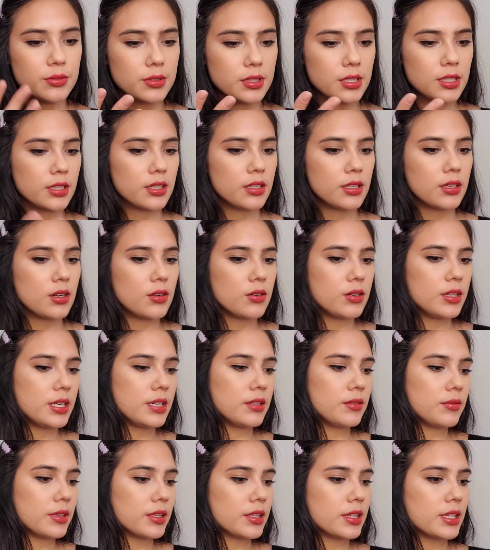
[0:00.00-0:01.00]
want to go
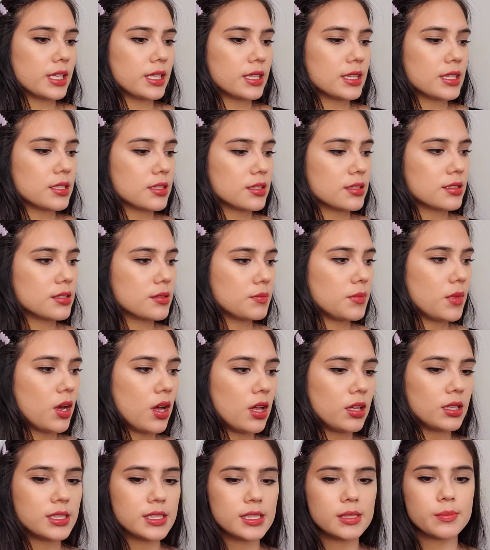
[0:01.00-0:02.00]
in with like the
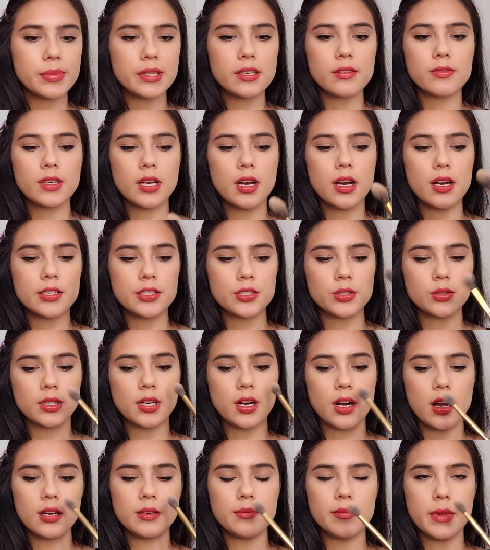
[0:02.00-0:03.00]
smallest bit of contour
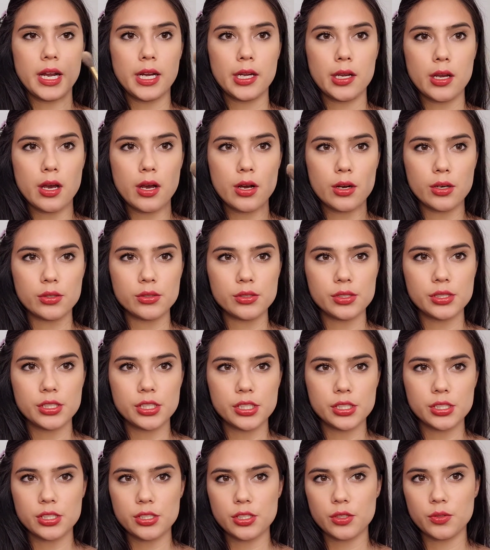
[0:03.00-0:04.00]
on my nose
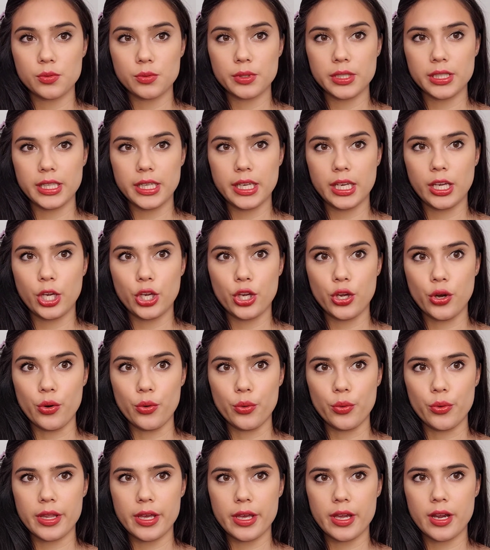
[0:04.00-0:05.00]
just to really
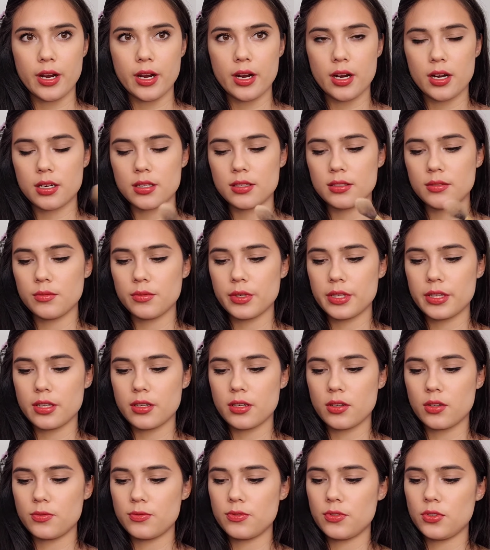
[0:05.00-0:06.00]
go there with
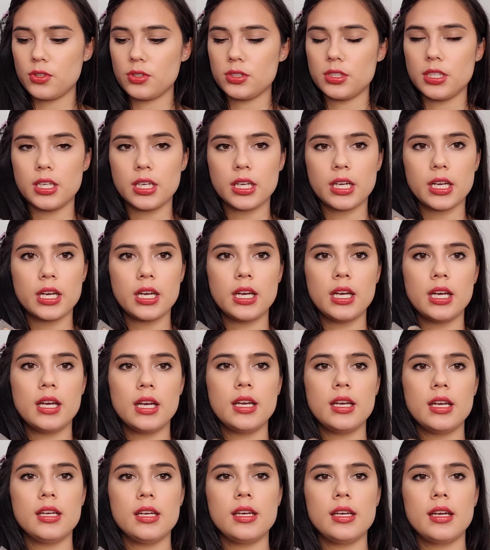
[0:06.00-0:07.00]
her full look.
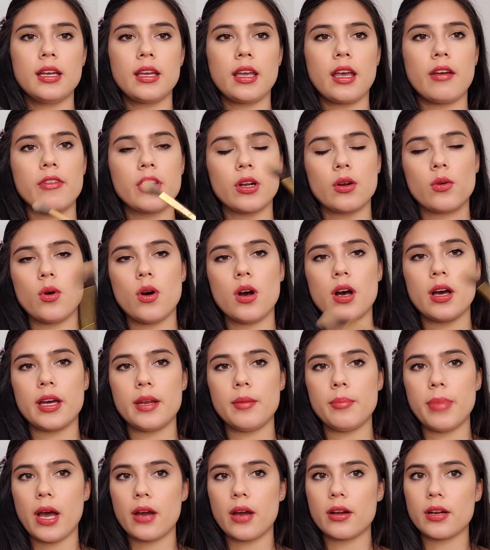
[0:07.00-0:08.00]
Kevyn
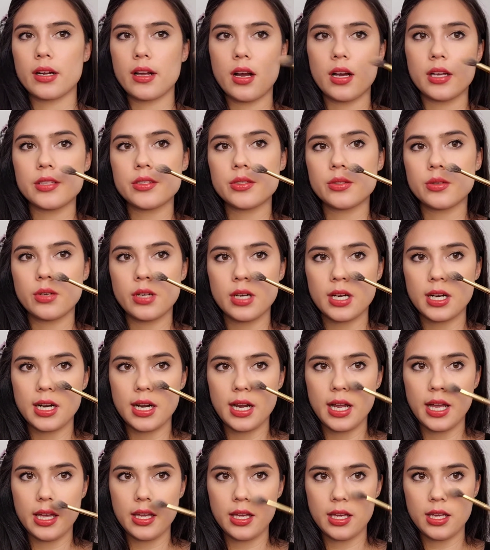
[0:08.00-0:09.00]
Aucoin powder
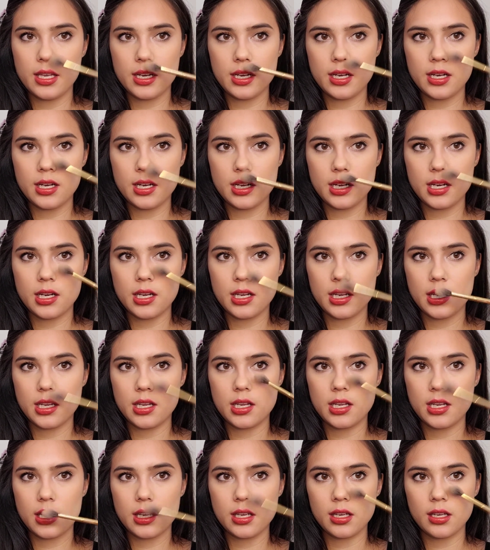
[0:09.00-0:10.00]
contour, and
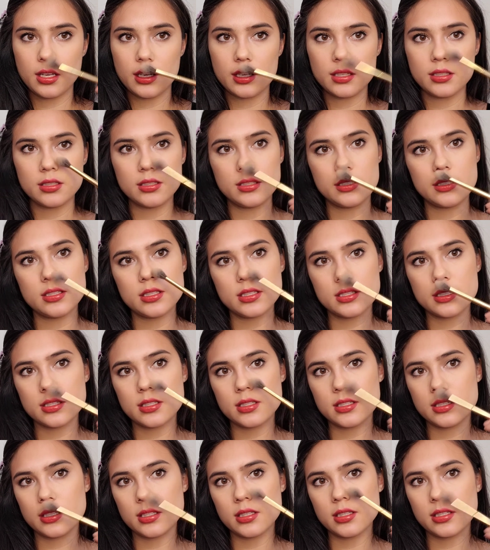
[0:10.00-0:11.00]

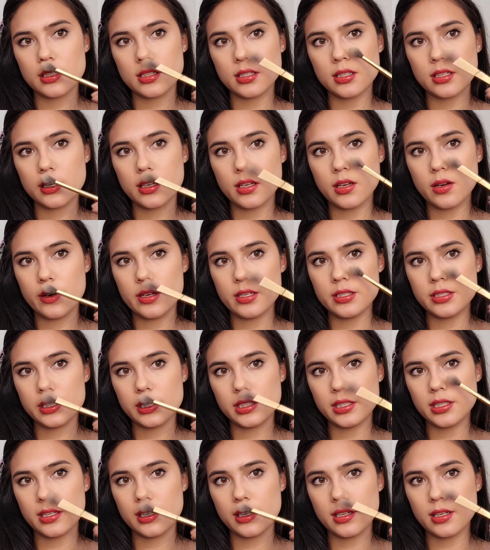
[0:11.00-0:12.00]
just go
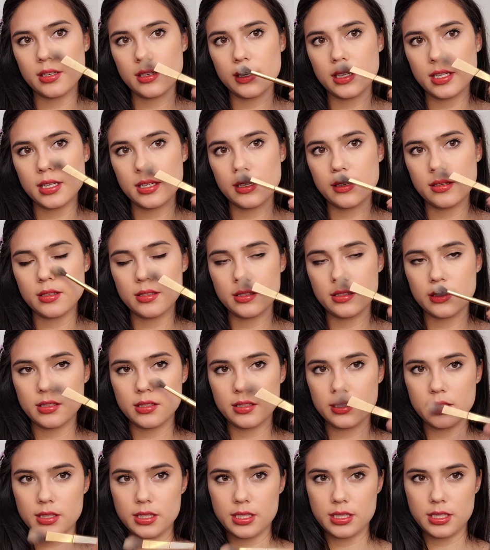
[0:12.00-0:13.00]
under
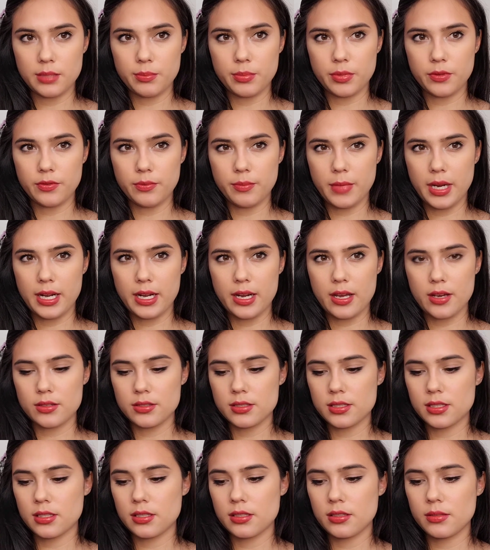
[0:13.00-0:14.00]
the tip of my
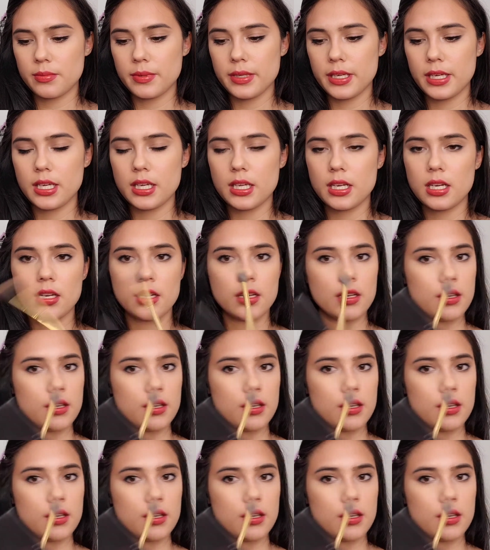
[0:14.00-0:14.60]
nose a little bit.